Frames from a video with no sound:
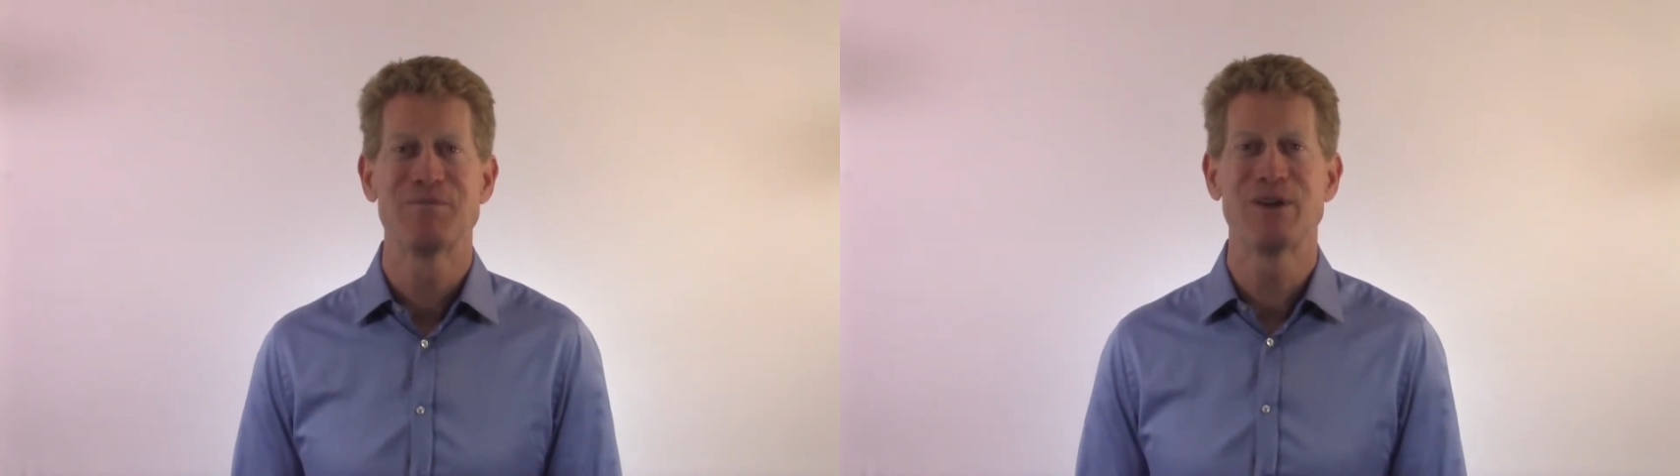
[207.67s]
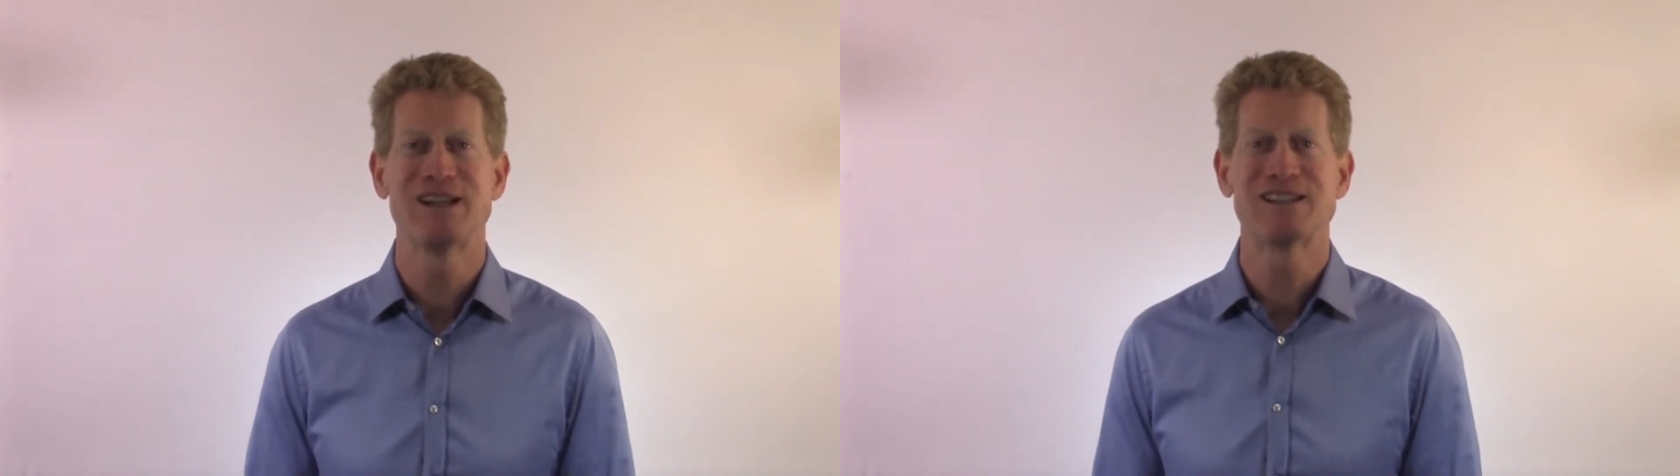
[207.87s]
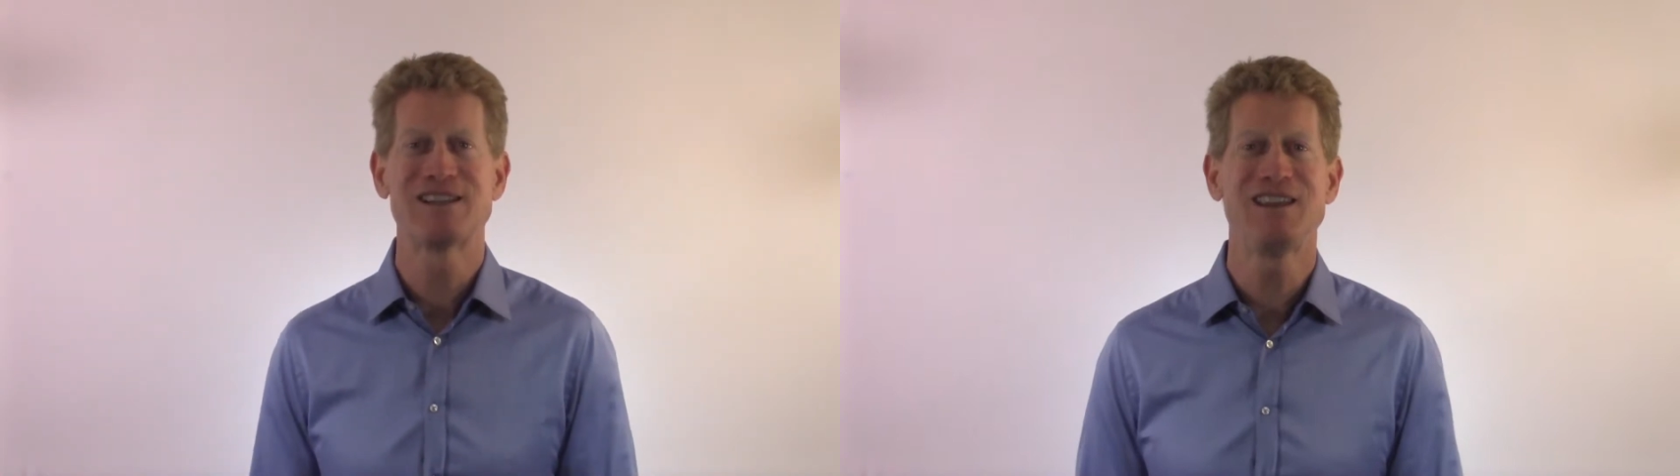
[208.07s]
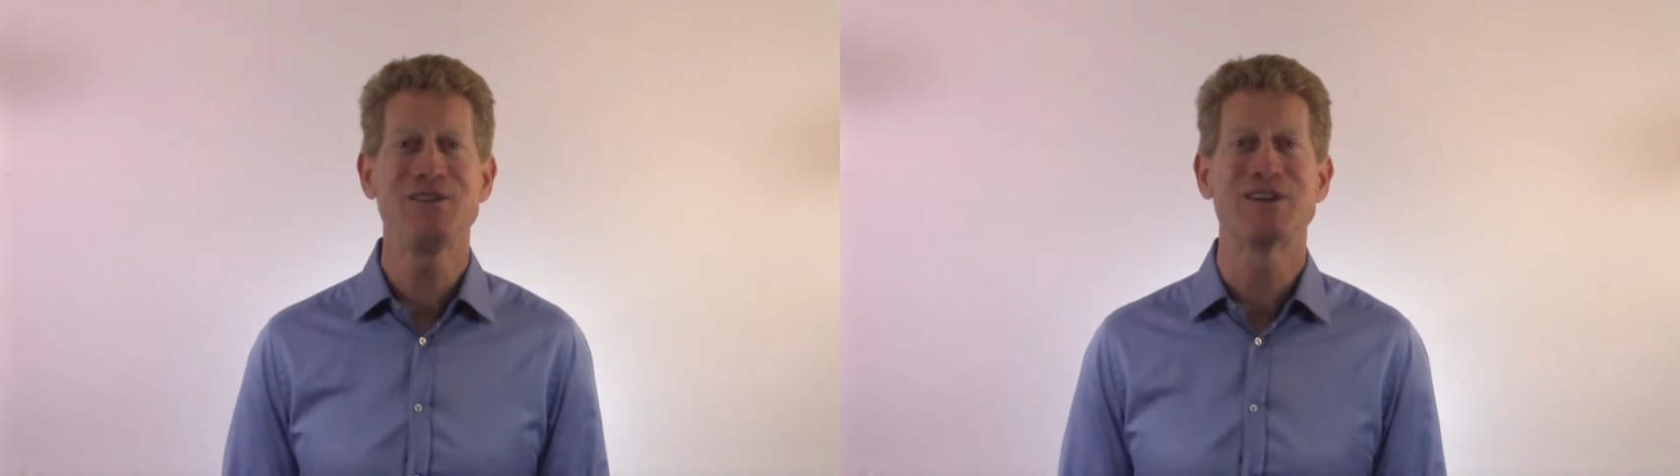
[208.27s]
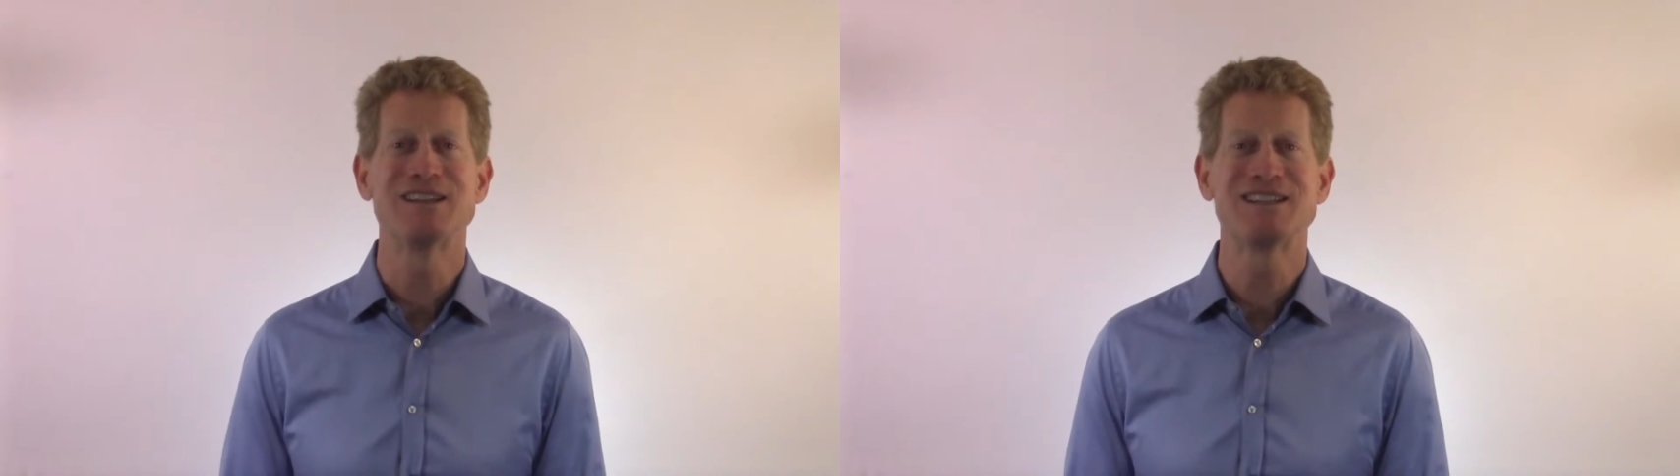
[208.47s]
but his
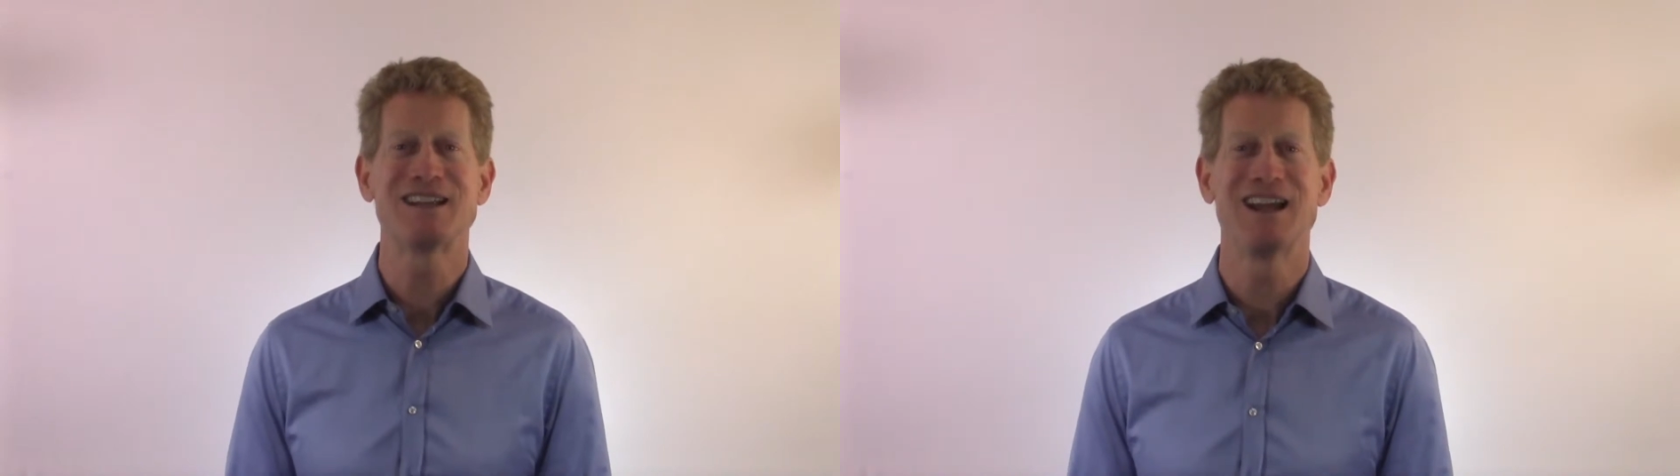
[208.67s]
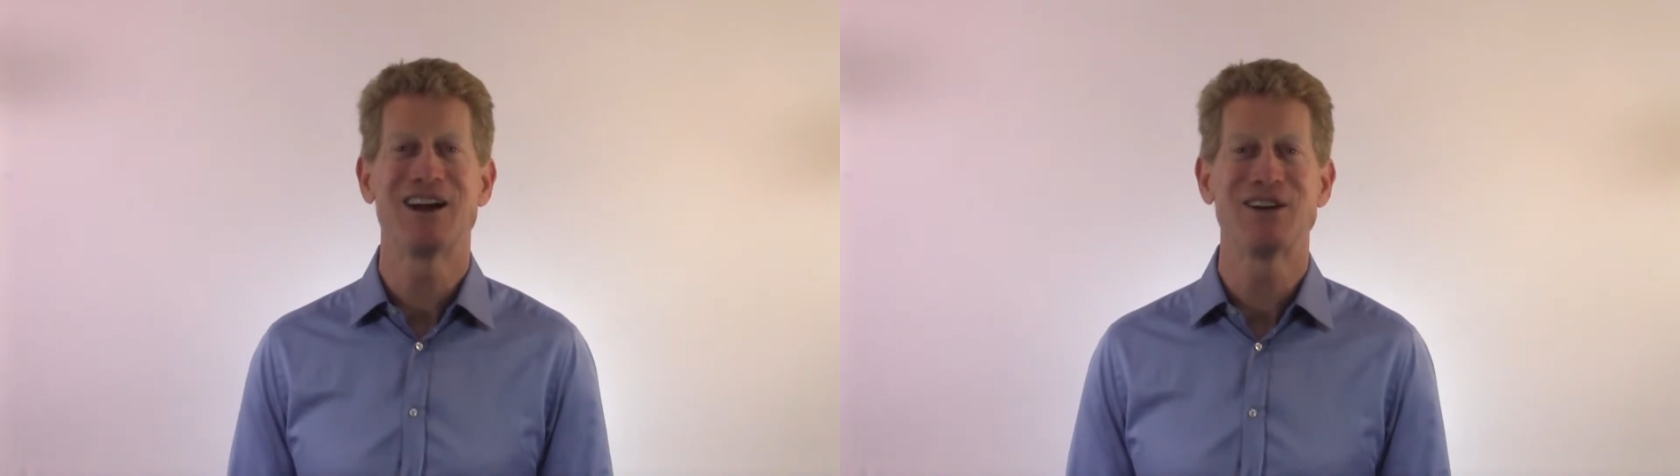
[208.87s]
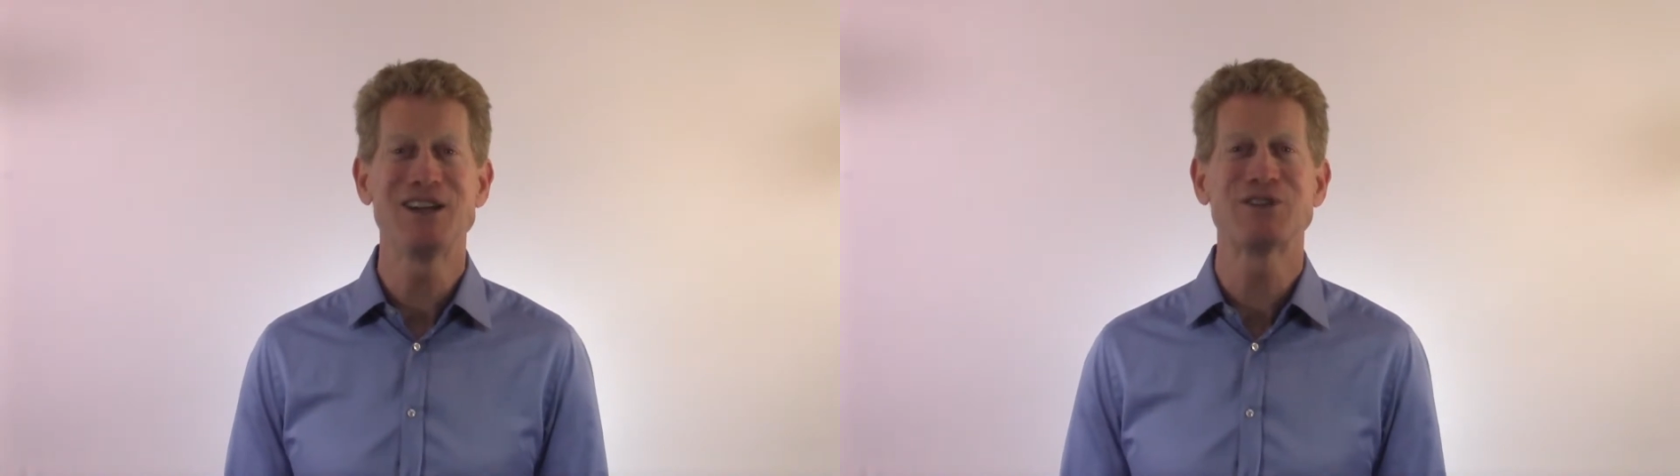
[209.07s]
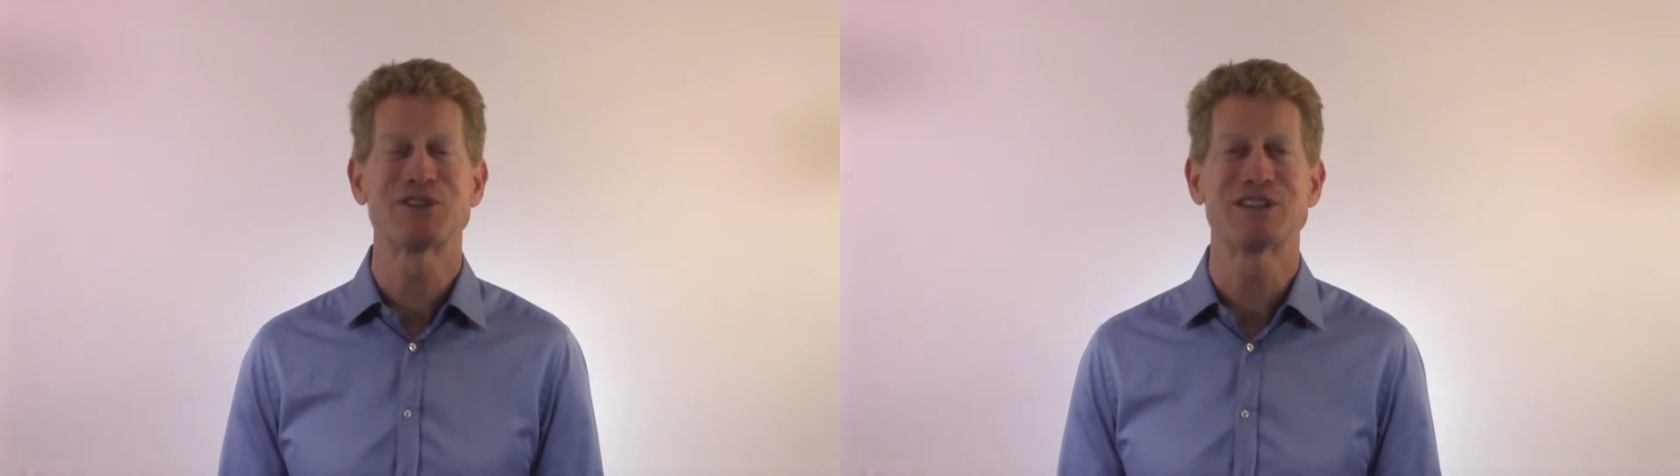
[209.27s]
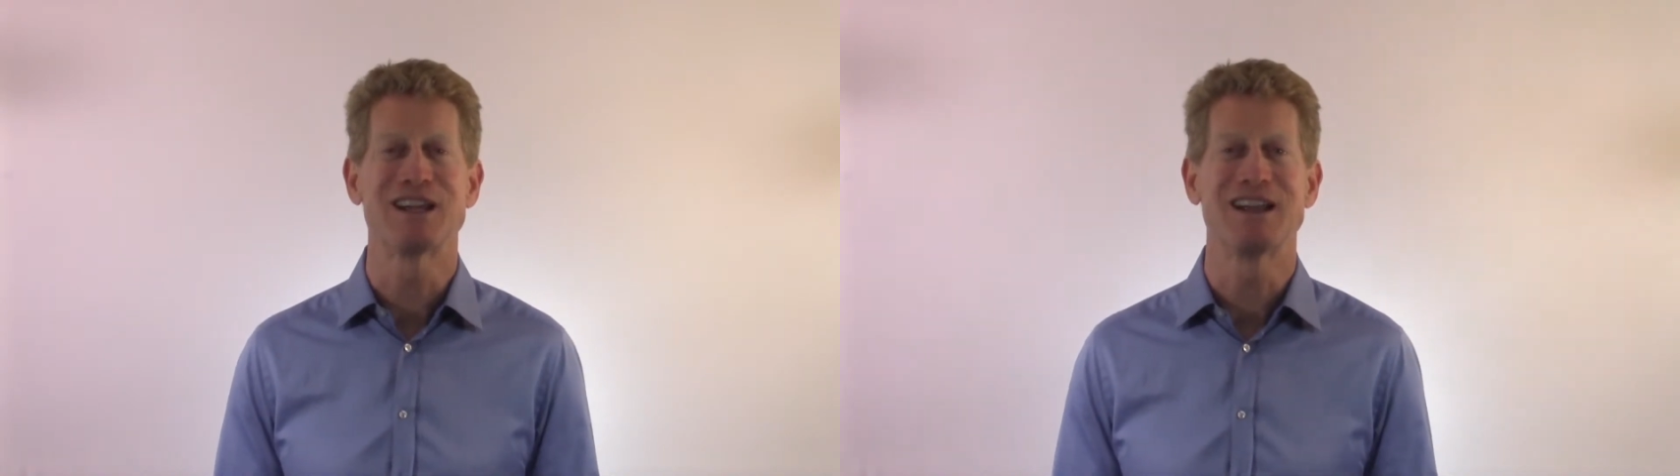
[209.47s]
theories are
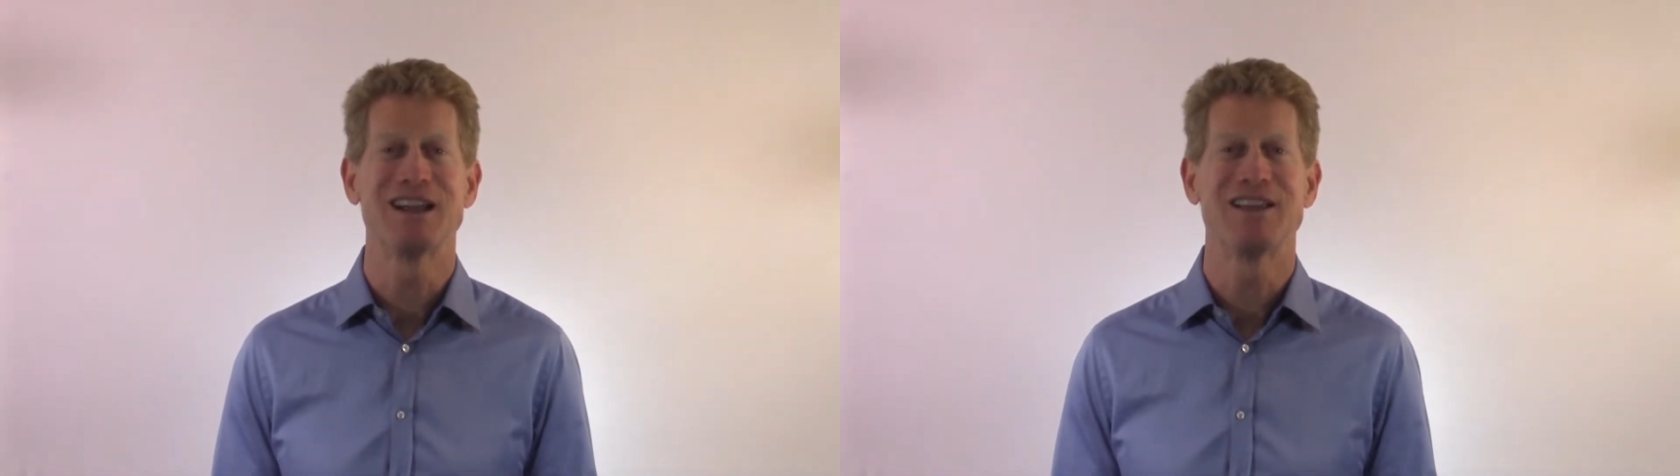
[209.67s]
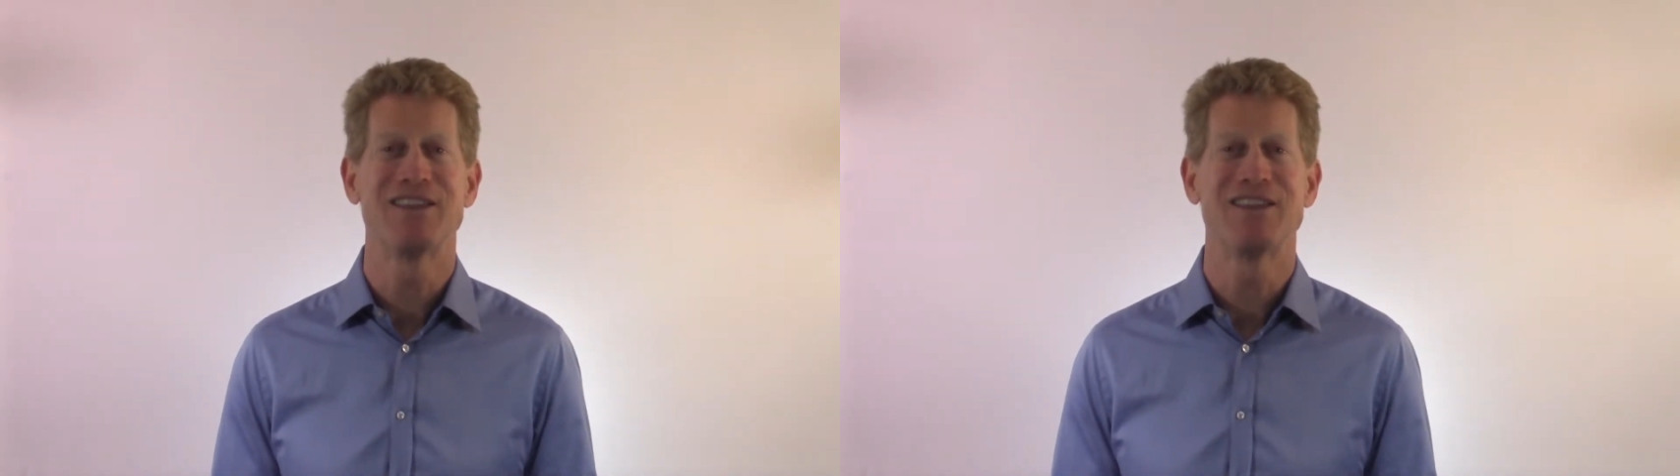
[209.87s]
interesting.